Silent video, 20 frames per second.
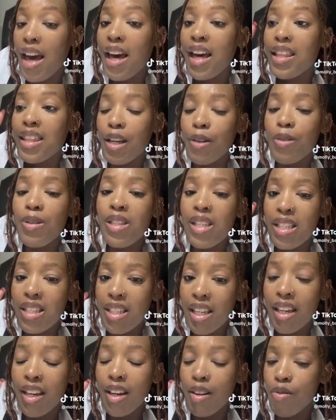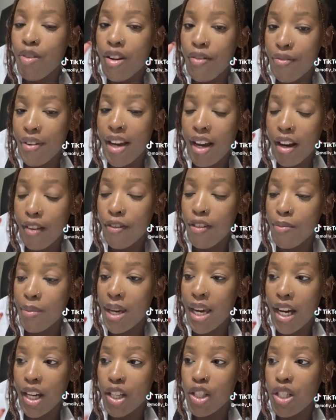That was the second red flag for me,
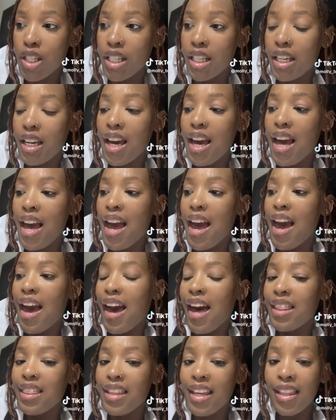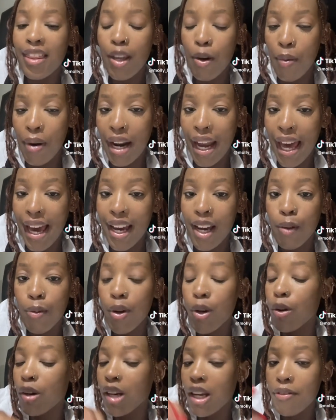actually. And then they were like, we
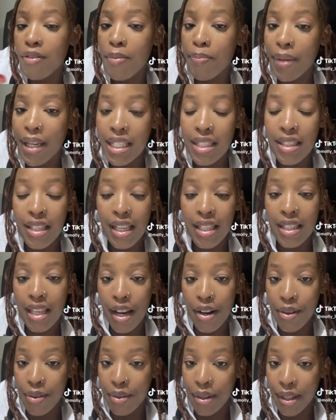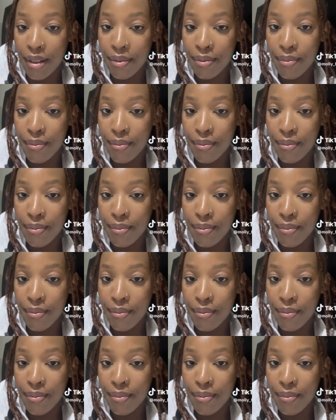don't have a basic salary.